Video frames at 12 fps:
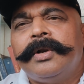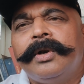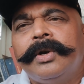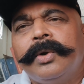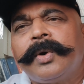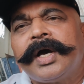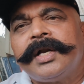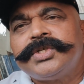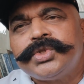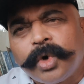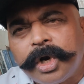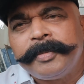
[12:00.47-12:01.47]
Look at
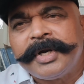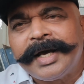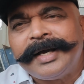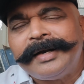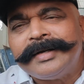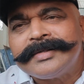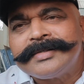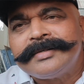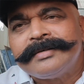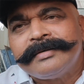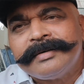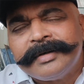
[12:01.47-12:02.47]
Solomon
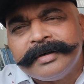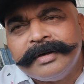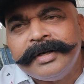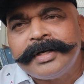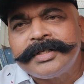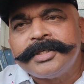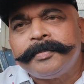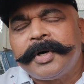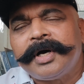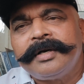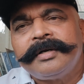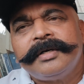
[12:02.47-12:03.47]
Islands, near
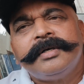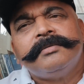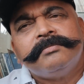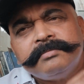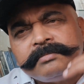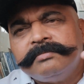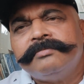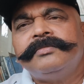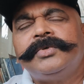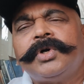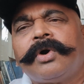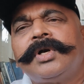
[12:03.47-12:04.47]
Japan,
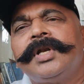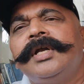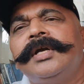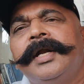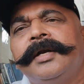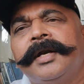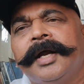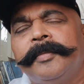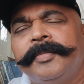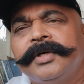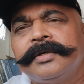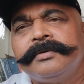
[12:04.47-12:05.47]
totally debt
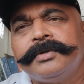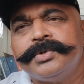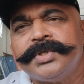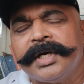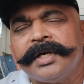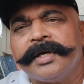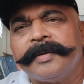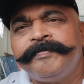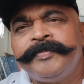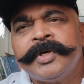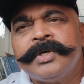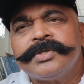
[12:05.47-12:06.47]
trapped to China.
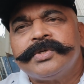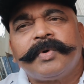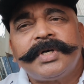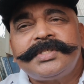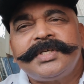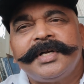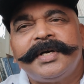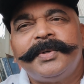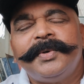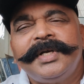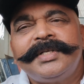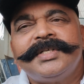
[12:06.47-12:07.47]
So what is China
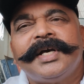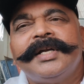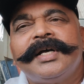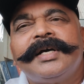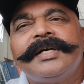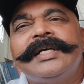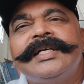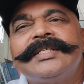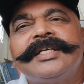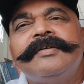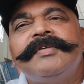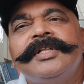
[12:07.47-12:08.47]
doing? China
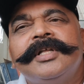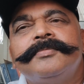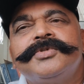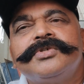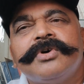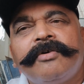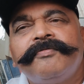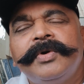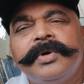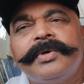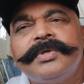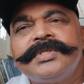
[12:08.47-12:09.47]
is giving them soft
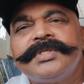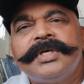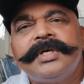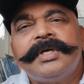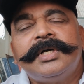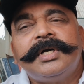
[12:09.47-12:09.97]
loans